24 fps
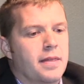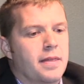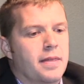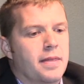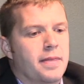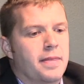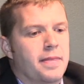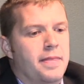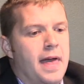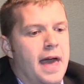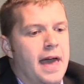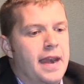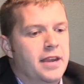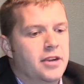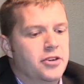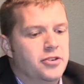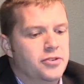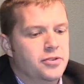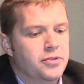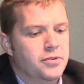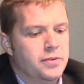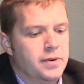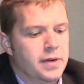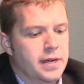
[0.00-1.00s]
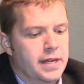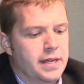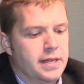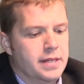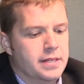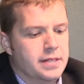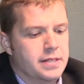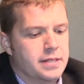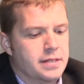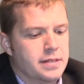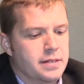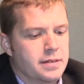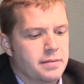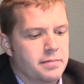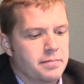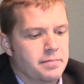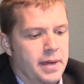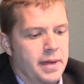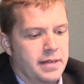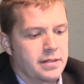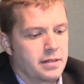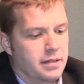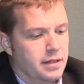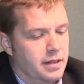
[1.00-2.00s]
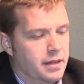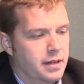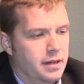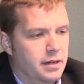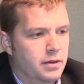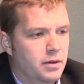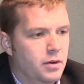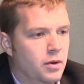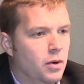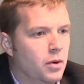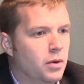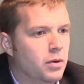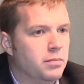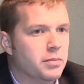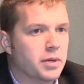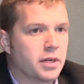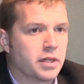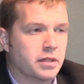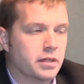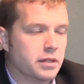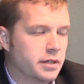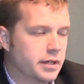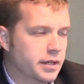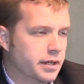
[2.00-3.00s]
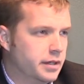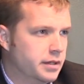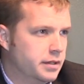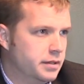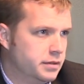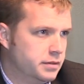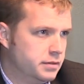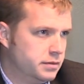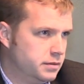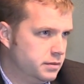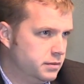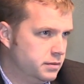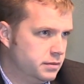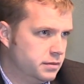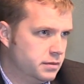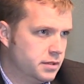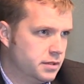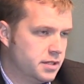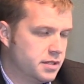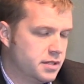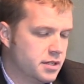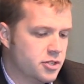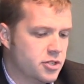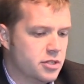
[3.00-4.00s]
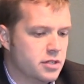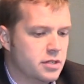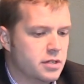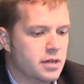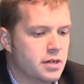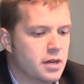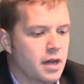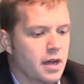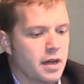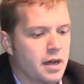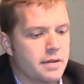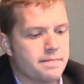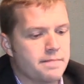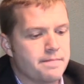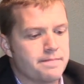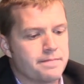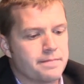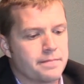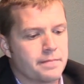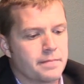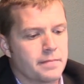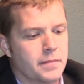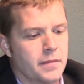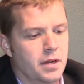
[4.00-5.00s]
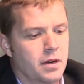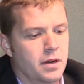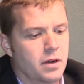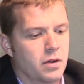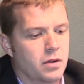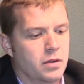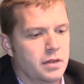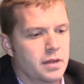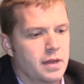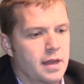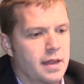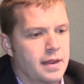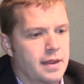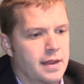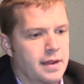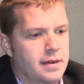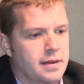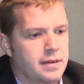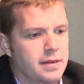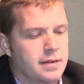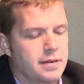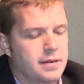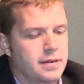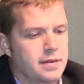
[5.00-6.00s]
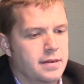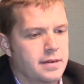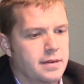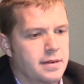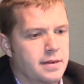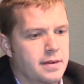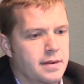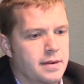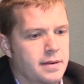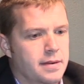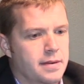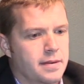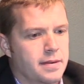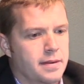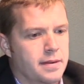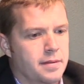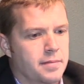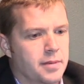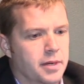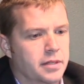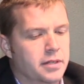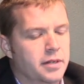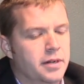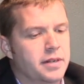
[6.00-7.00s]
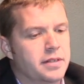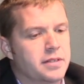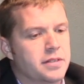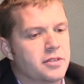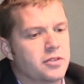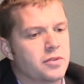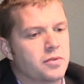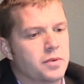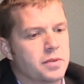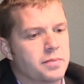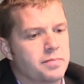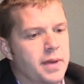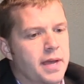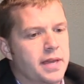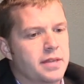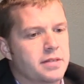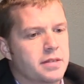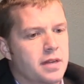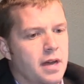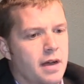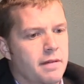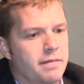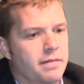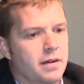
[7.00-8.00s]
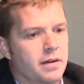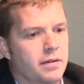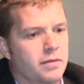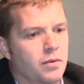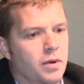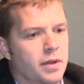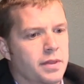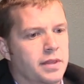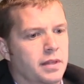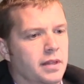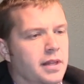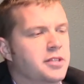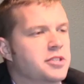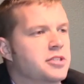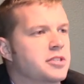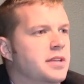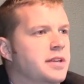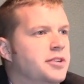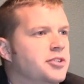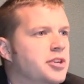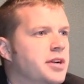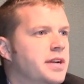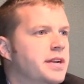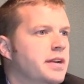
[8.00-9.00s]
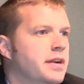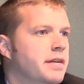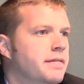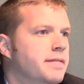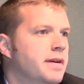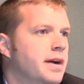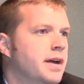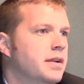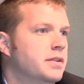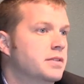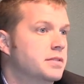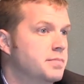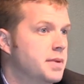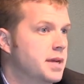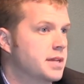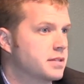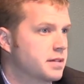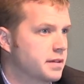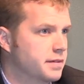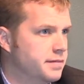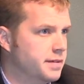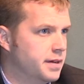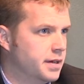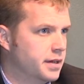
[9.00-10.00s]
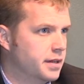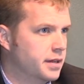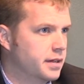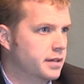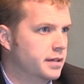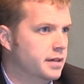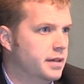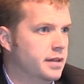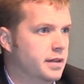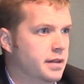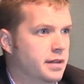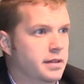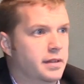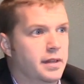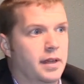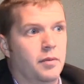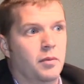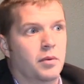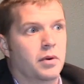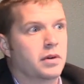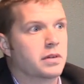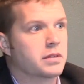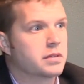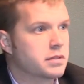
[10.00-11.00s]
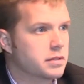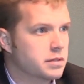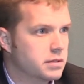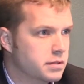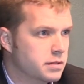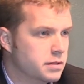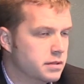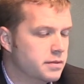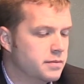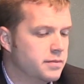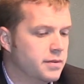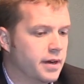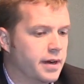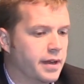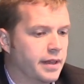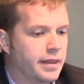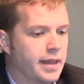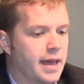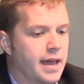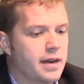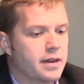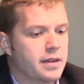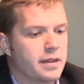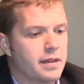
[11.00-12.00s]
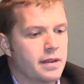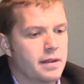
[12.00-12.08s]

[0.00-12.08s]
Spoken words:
That issue is basically the whole McCleary decision. You know, and the McCleary decision was based off of what the legislature identified as basic funding, and that they weren't funding that